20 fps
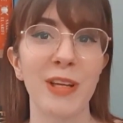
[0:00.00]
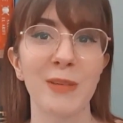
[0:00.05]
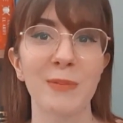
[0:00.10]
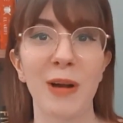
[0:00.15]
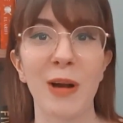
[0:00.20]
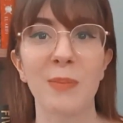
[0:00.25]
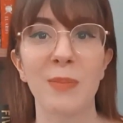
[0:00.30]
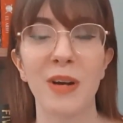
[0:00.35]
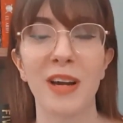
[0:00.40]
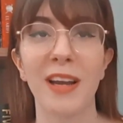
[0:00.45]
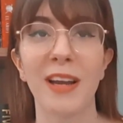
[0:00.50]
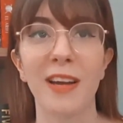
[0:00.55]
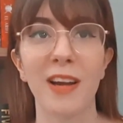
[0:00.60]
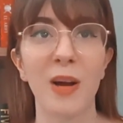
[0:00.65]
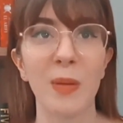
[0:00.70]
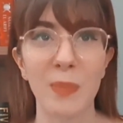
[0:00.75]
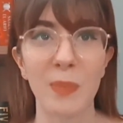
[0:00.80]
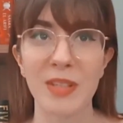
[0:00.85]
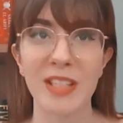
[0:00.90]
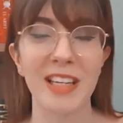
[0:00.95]
about my
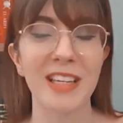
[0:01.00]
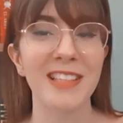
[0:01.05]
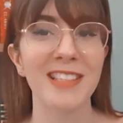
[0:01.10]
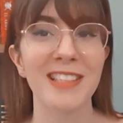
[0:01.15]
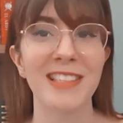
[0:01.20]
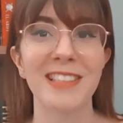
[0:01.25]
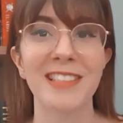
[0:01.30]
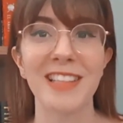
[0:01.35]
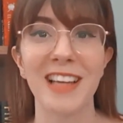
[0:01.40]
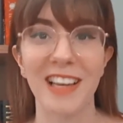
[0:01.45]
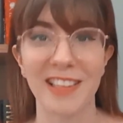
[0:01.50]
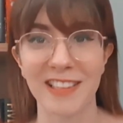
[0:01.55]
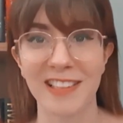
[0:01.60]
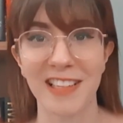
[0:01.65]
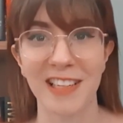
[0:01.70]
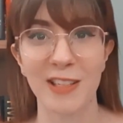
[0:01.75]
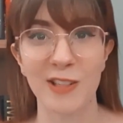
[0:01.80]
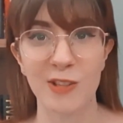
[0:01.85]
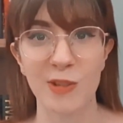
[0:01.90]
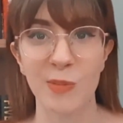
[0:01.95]
updated
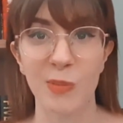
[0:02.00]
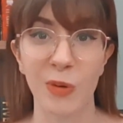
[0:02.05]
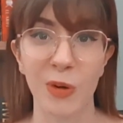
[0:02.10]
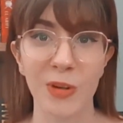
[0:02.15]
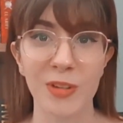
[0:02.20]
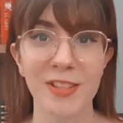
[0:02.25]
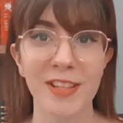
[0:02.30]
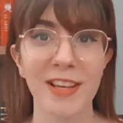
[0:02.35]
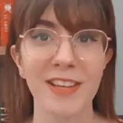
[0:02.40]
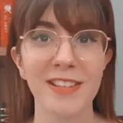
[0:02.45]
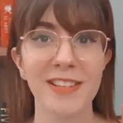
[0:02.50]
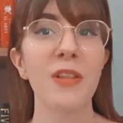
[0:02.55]
annotation process.